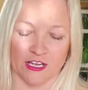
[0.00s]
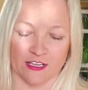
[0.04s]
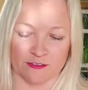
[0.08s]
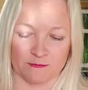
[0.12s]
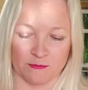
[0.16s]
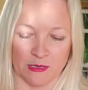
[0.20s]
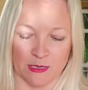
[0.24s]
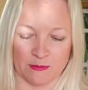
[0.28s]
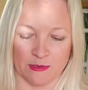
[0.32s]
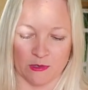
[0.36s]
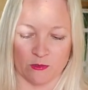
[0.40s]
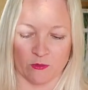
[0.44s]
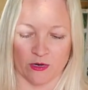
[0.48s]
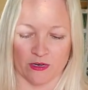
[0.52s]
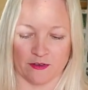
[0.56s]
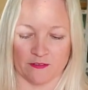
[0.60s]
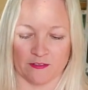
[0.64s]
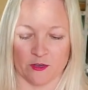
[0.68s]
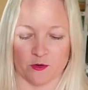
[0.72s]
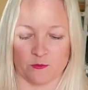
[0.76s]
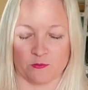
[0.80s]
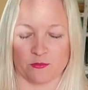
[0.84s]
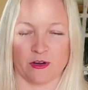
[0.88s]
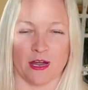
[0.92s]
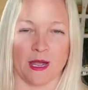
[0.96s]
as maybe one of
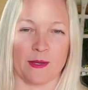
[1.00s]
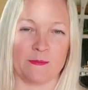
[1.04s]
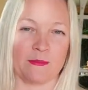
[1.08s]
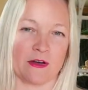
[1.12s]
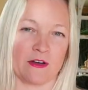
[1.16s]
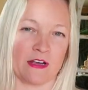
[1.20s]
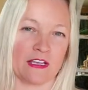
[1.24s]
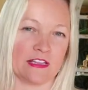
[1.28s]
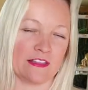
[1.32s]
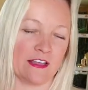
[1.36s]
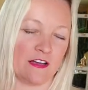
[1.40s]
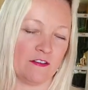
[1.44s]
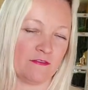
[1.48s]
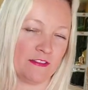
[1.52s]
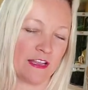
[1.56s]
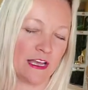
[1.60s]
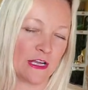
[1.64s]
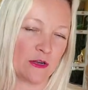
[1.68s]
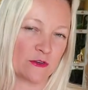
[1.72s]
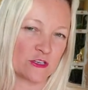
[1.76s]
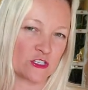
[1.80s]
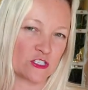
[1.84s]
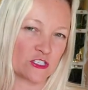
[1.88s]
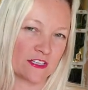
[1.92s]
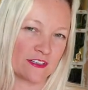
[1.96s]
their primary love
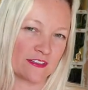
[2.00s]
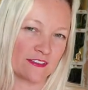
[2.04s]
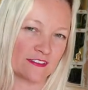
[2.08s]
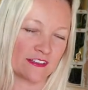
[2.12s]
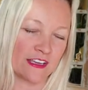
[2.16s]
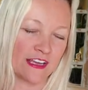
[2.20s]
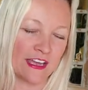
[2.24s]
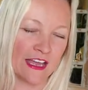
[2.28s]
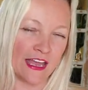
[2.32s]
languages.